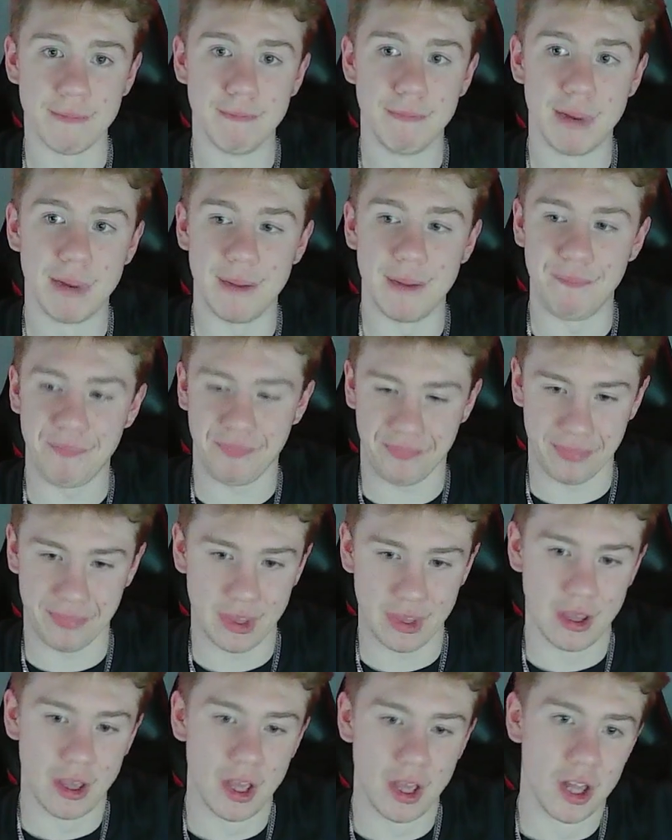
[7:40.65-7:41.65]
But
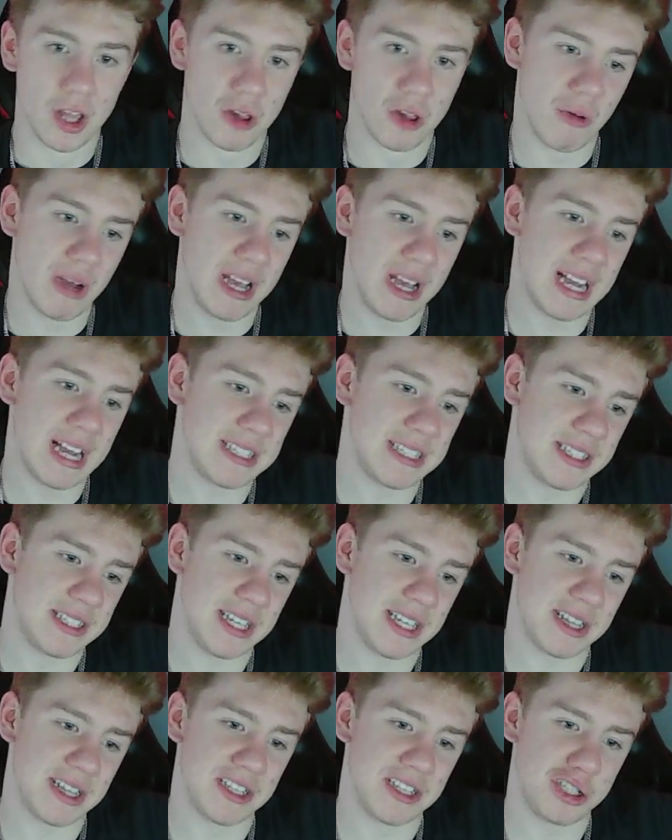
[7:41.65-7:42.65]
the way I see
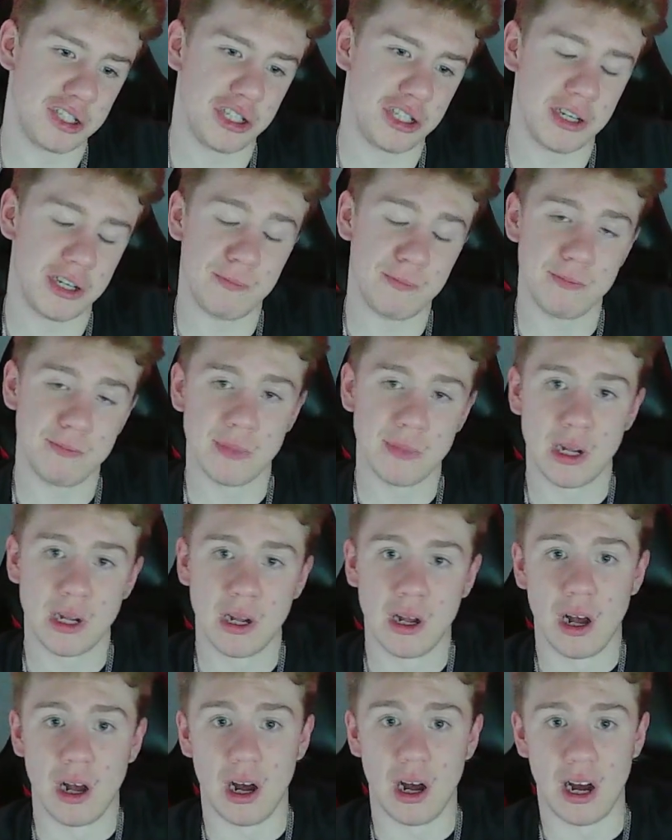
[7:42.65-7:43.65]
it this year,
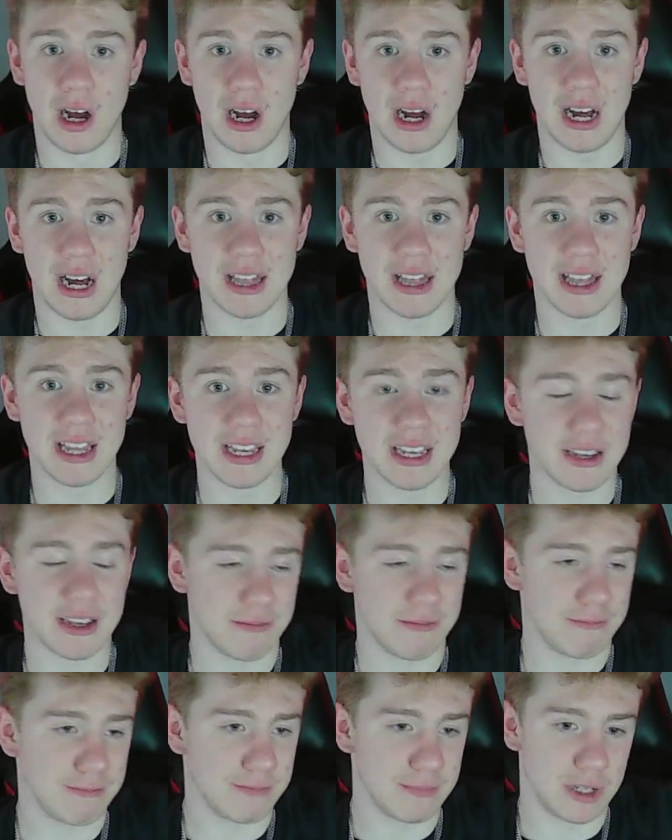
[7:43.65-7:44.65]
I think
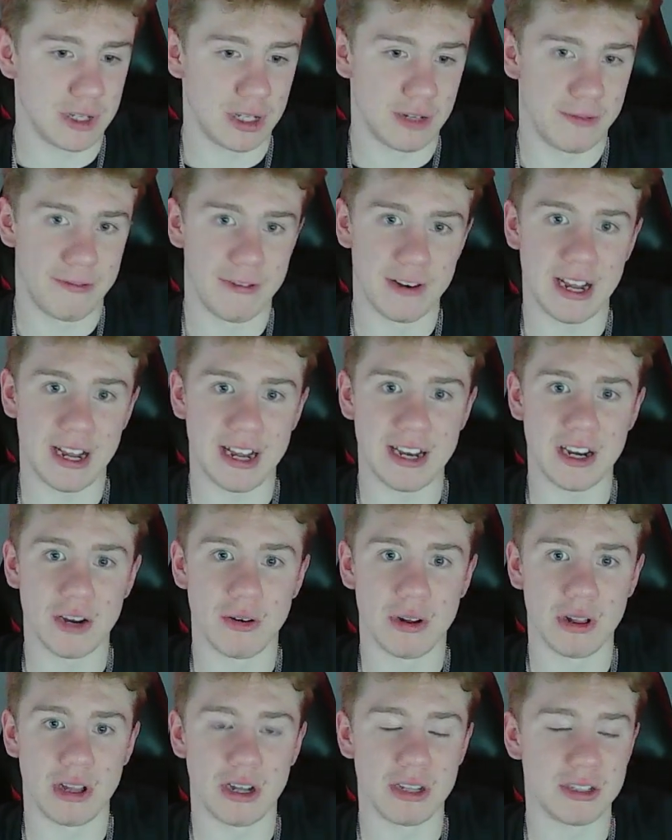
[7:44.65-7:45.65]
Fernando
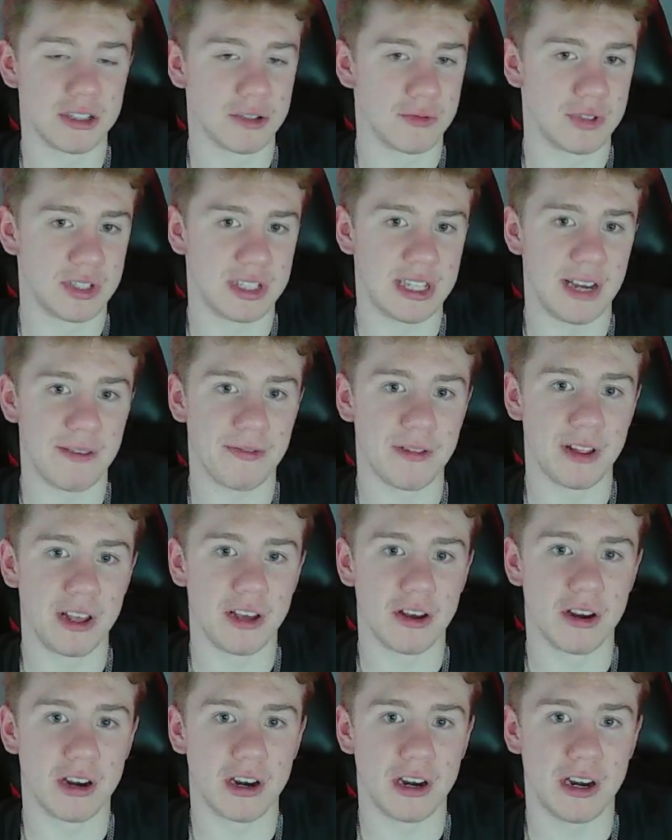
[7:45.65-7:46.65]
Alonso was definitely
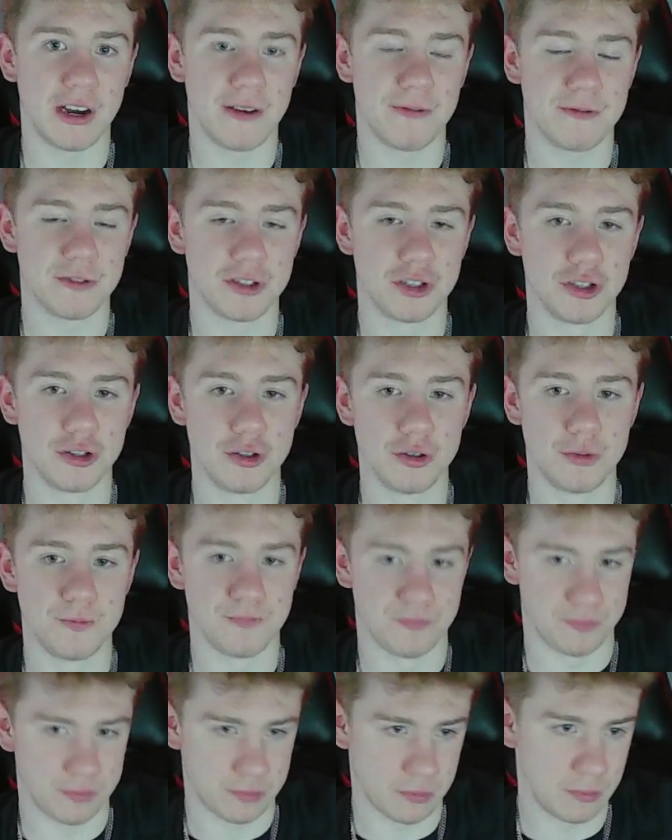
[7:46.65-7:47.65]
good enough to
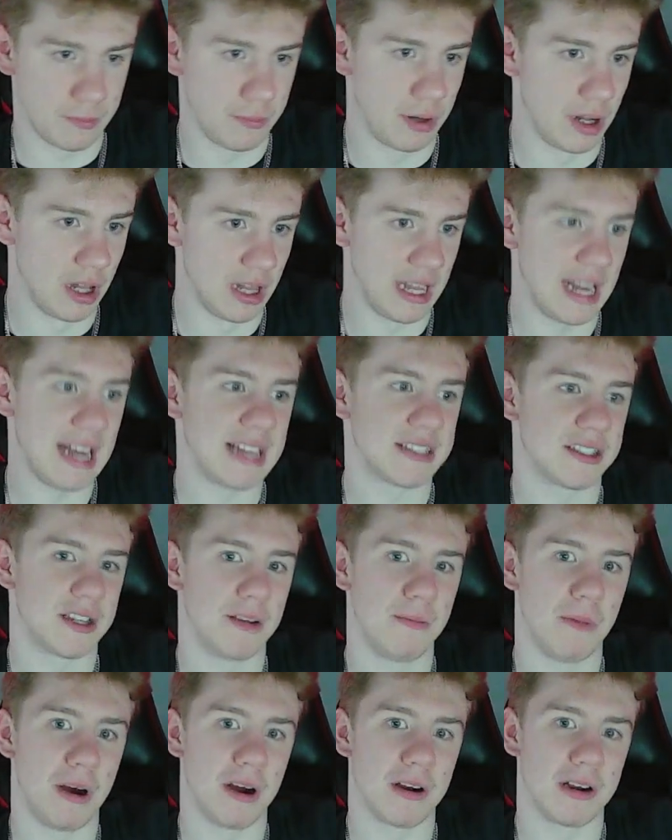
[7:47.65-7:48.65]
pull
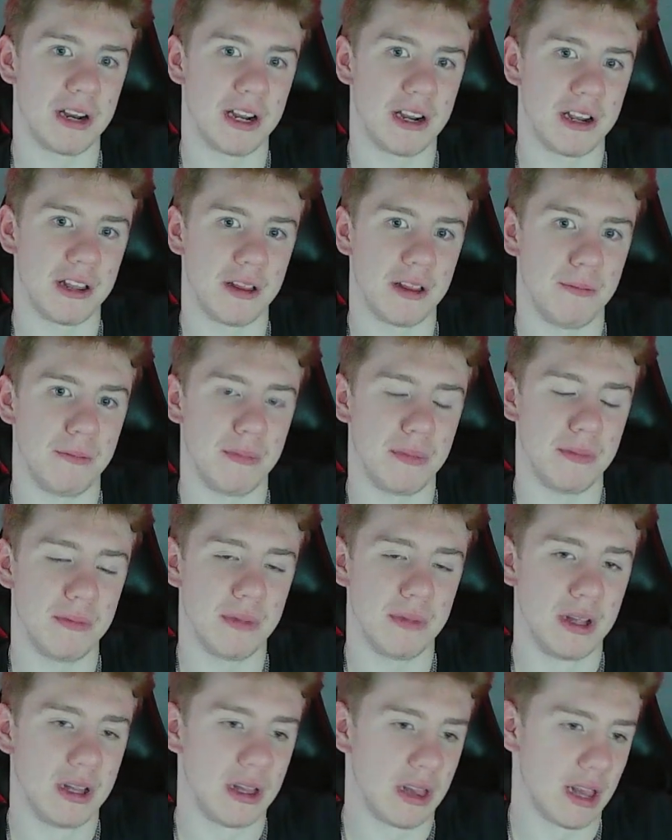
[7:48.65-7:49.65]
Aston Martin out
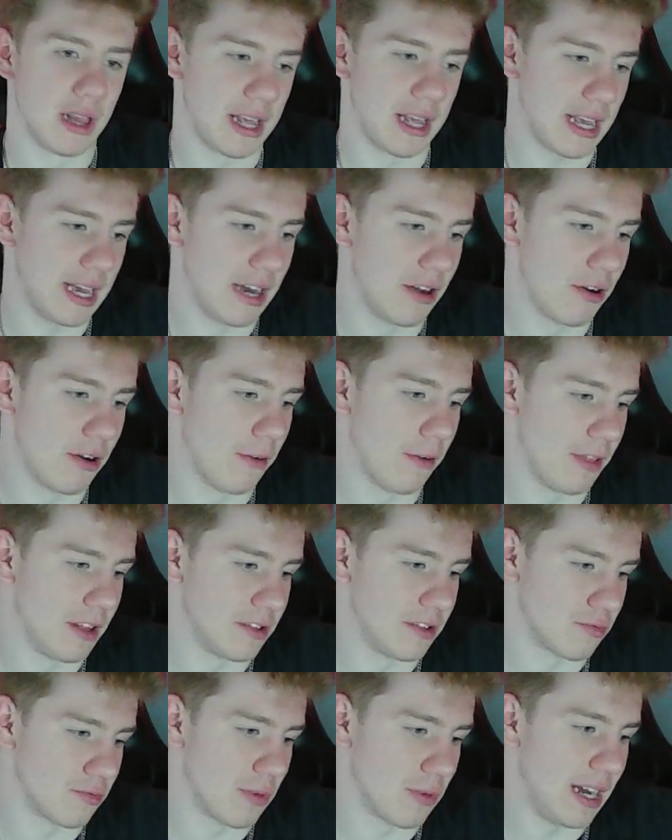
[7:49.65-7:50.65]
of this
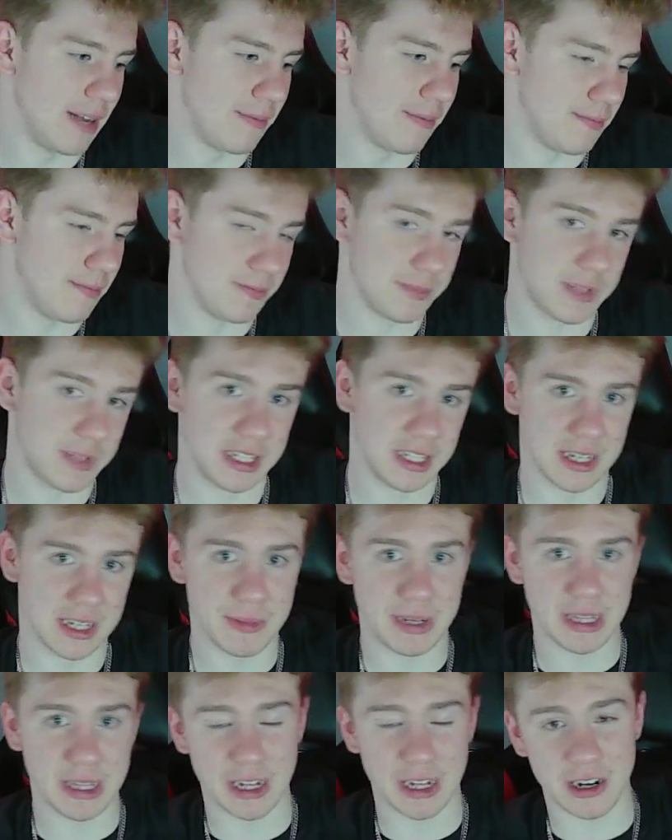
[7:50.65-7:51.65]
rut, because I
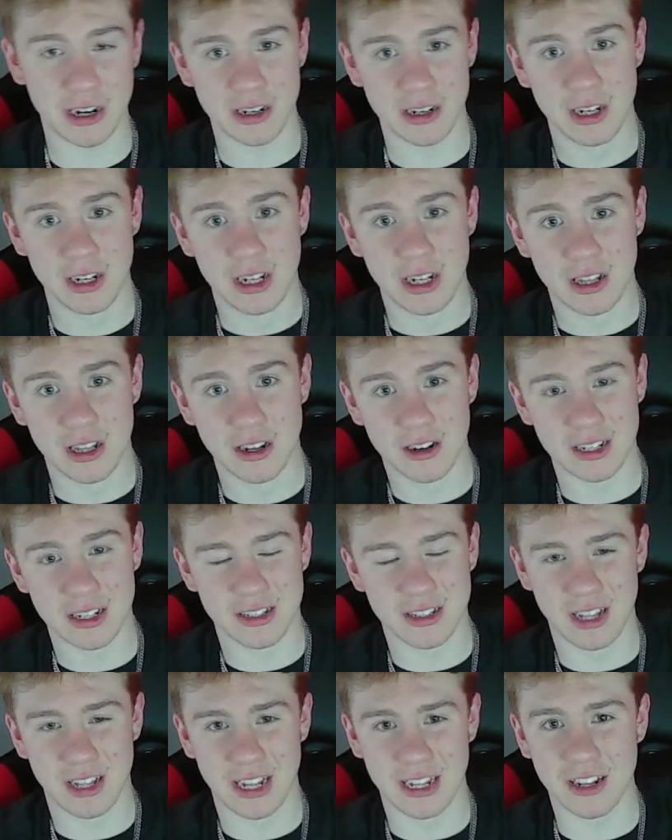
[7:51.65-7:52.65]
mean they're their
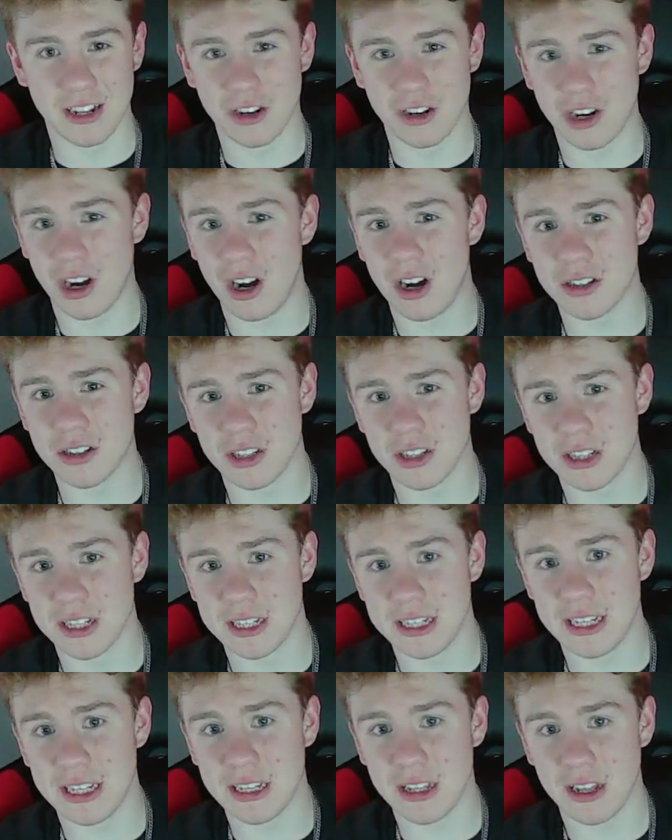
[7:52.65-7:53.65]
car's on the
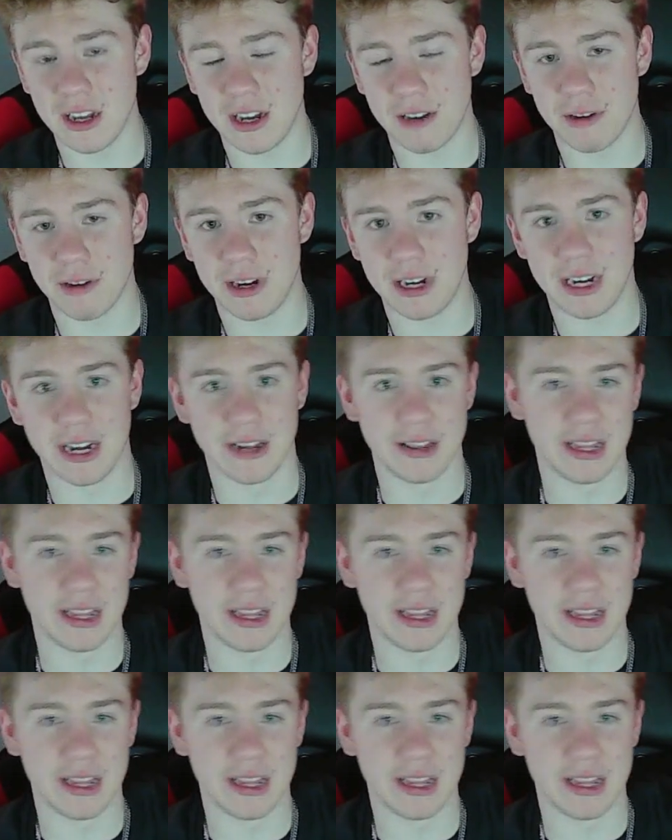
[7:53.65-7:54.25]
decline right now.